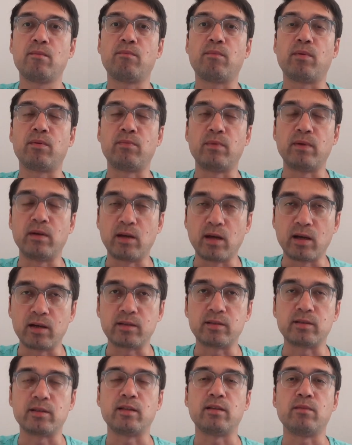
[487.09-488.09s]
but we're going to
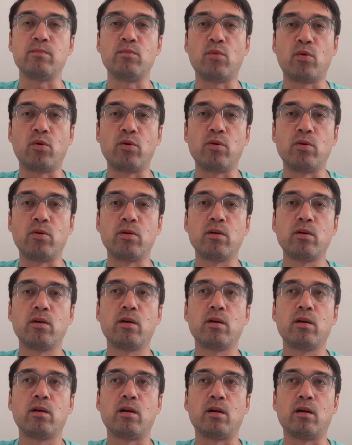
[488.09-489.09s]
see more
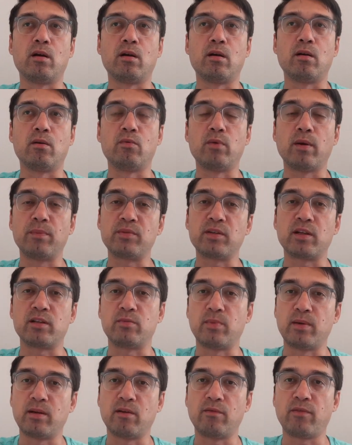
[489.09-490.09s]
uh,
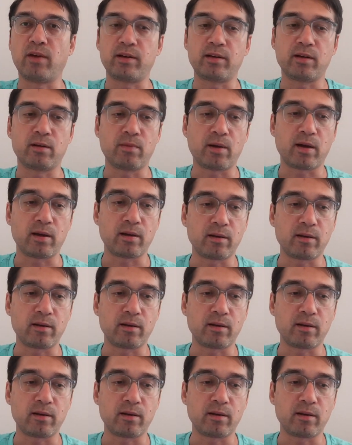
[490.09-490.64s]
websites being affected by